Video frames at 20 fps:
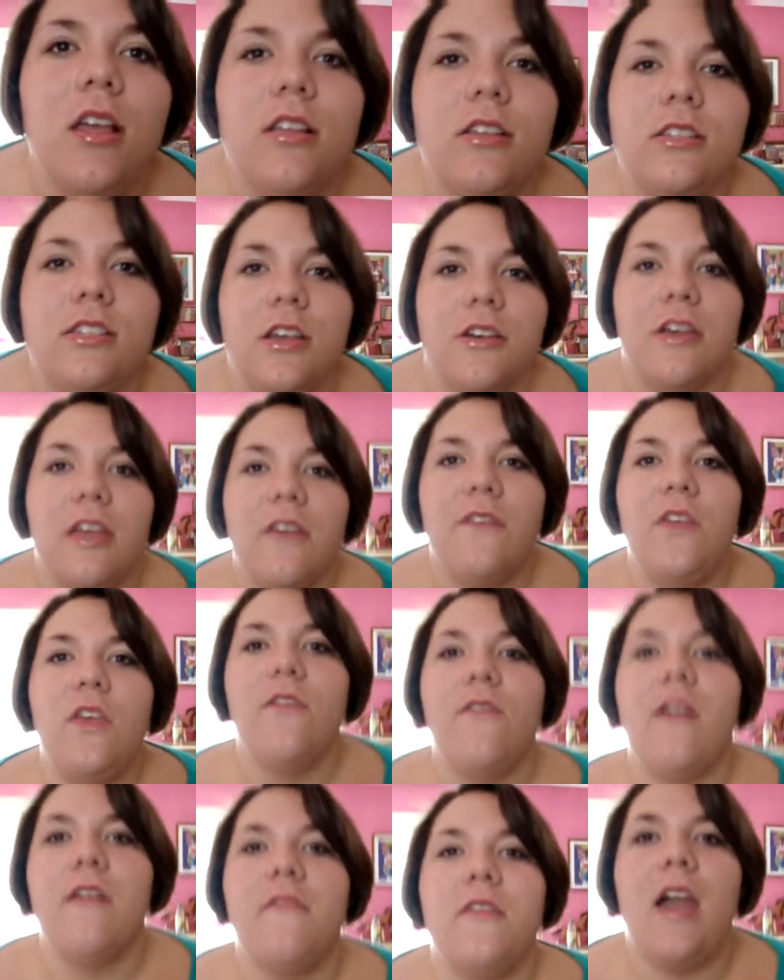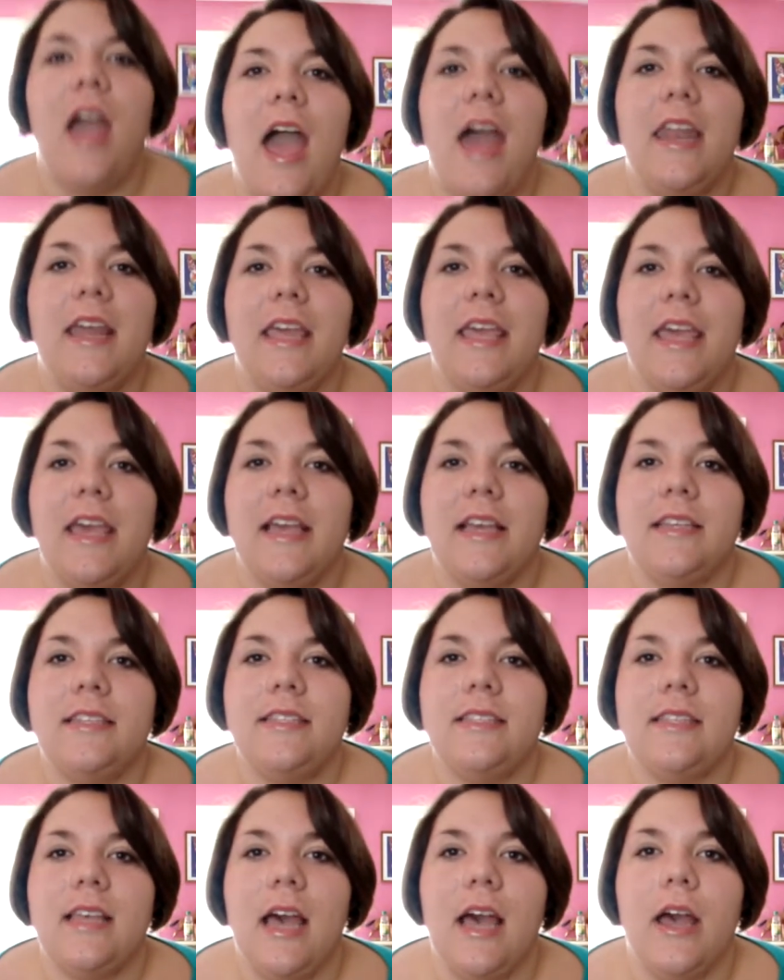So if you've ever had a
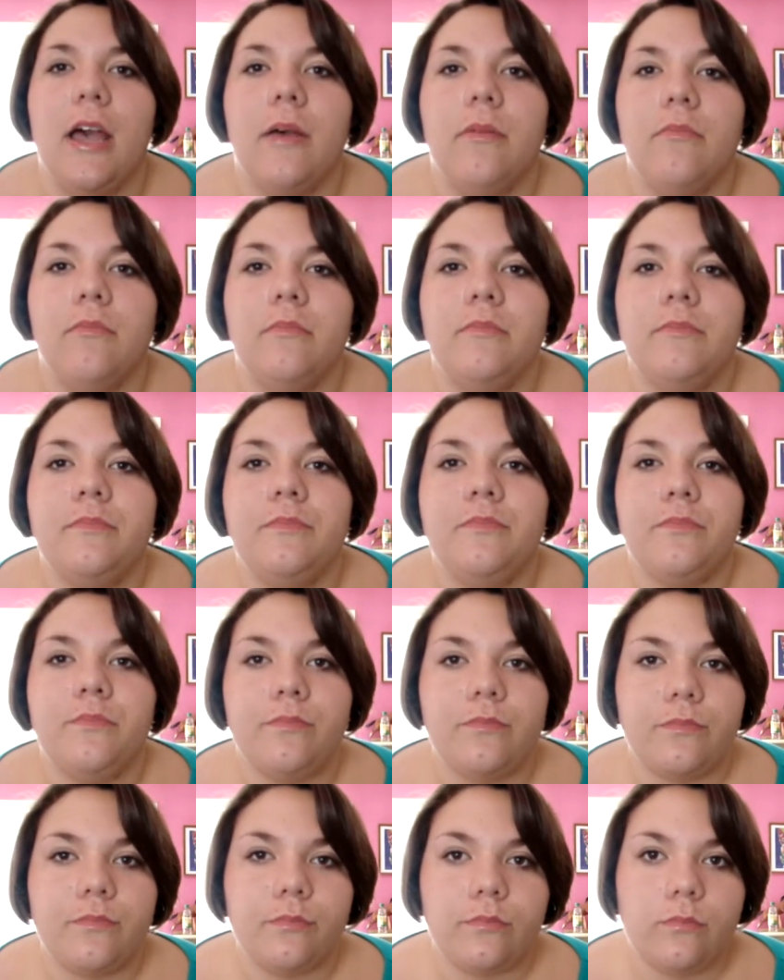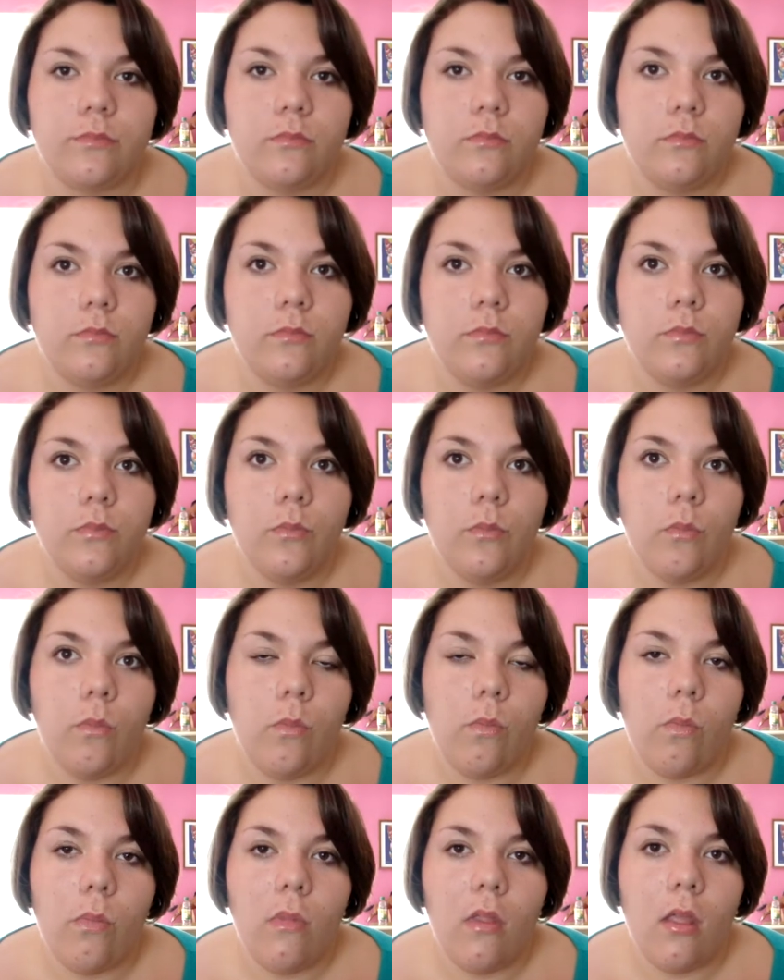kiss
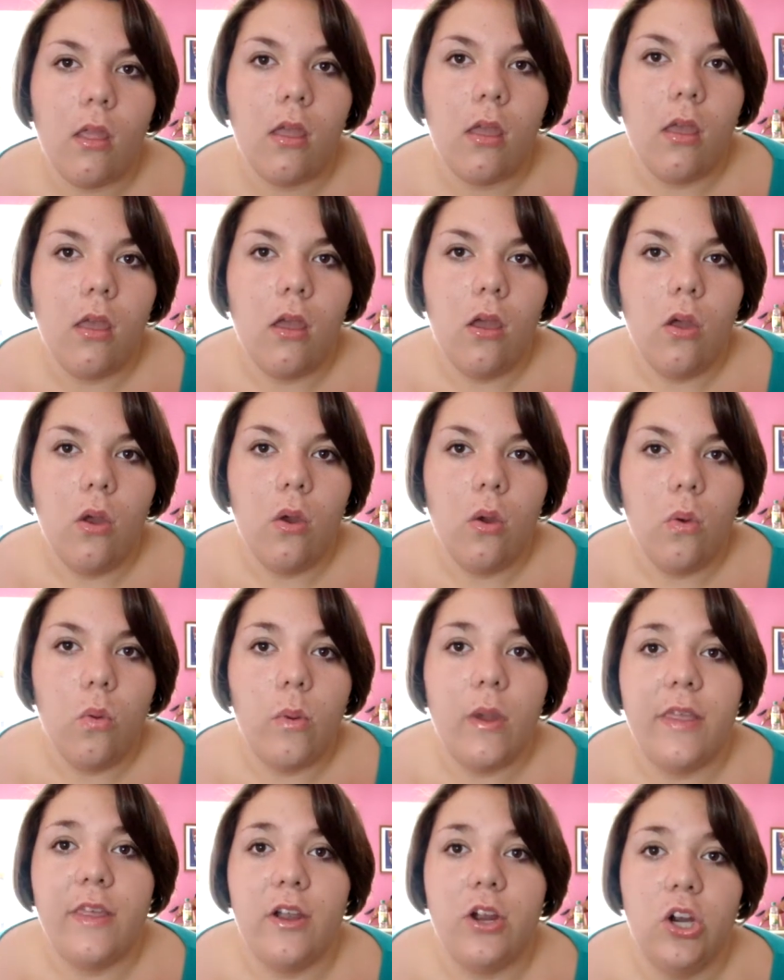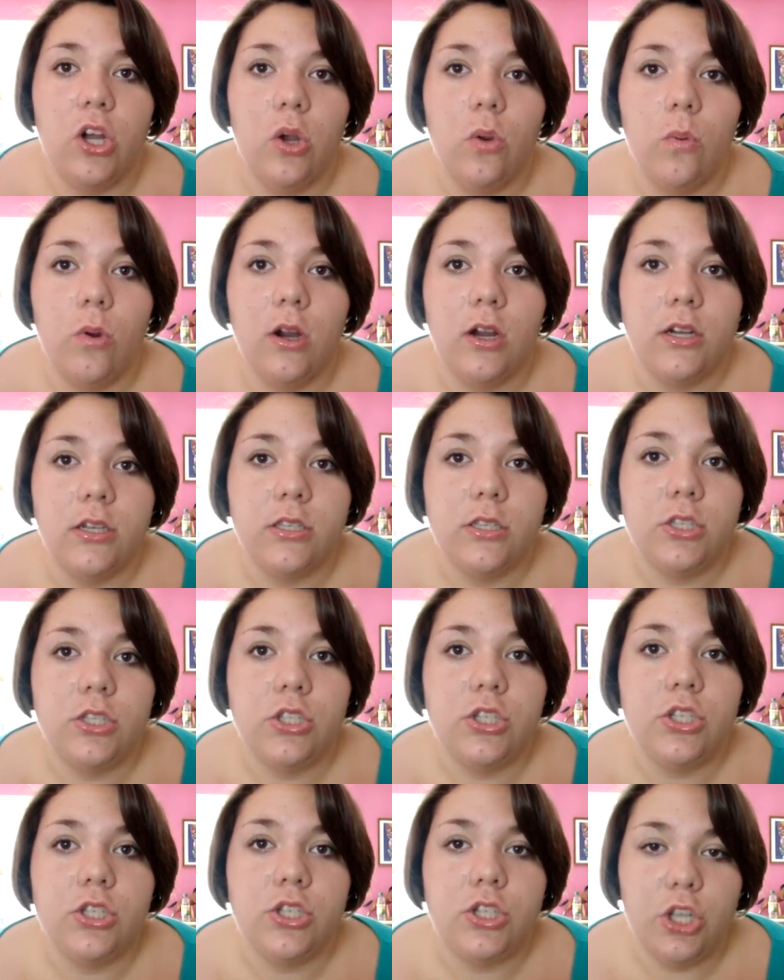where the girl wore
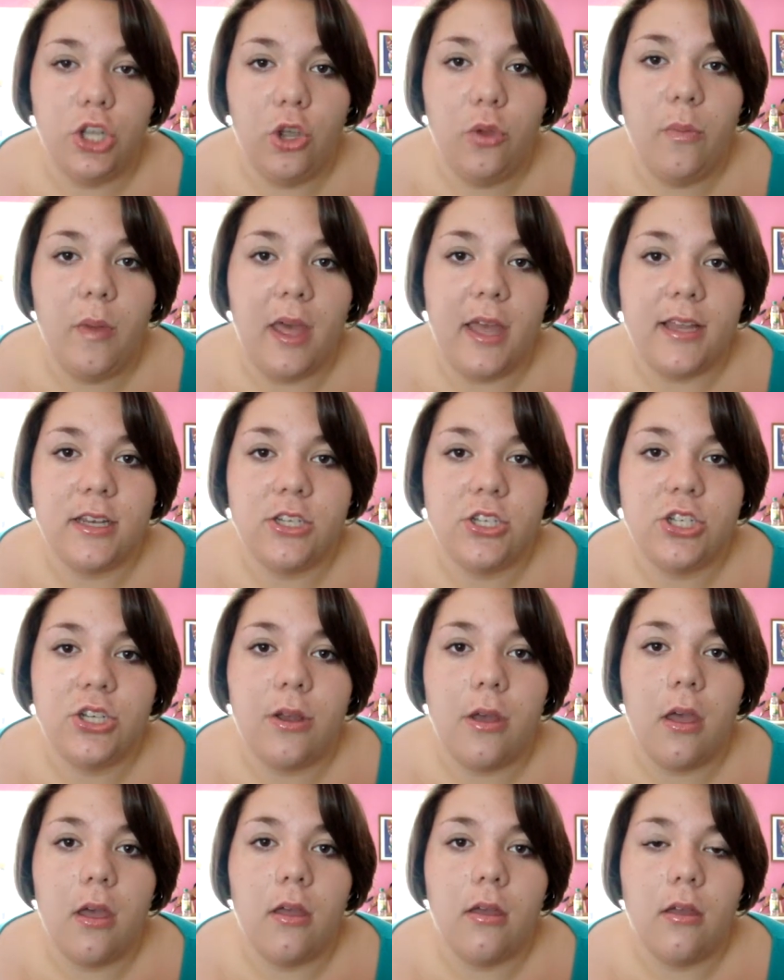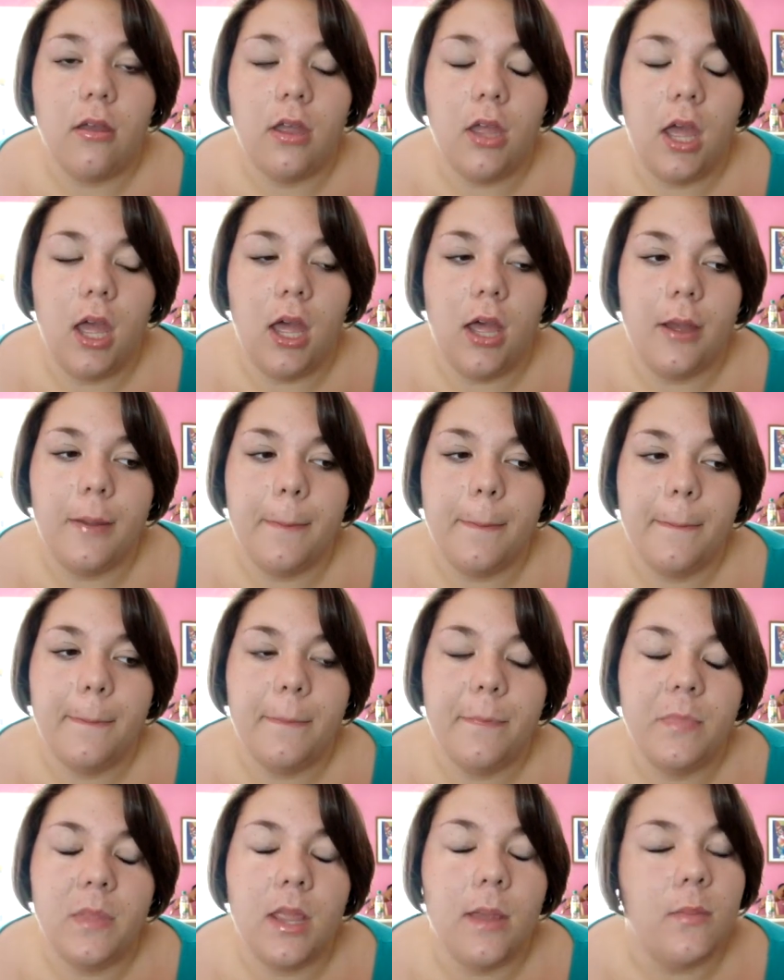too much
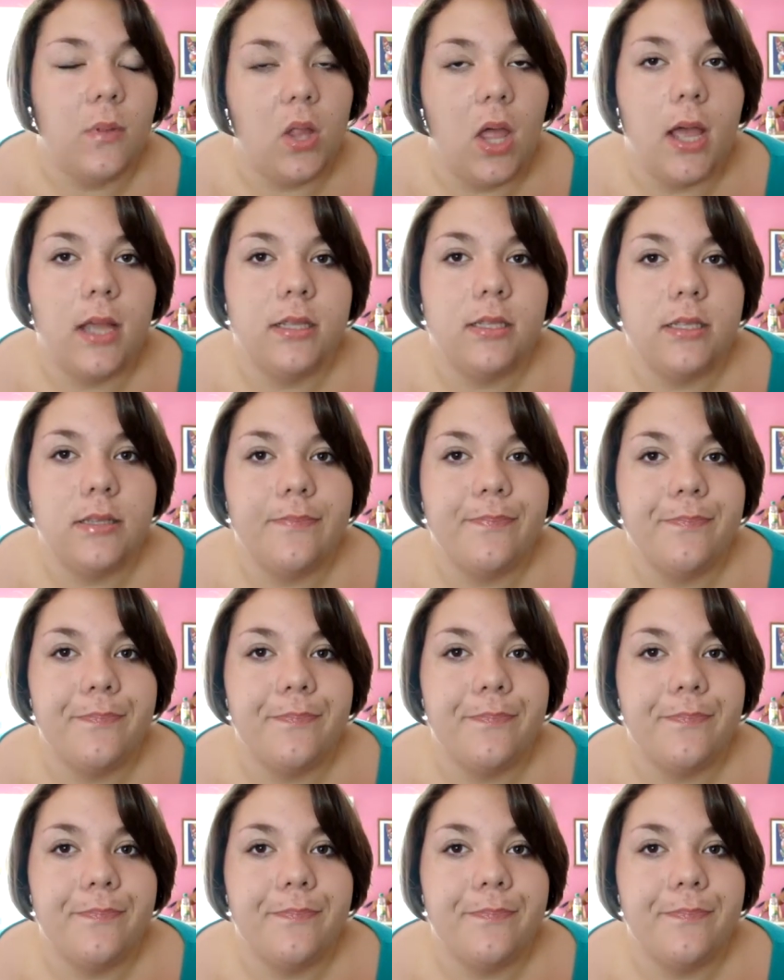lip gloss,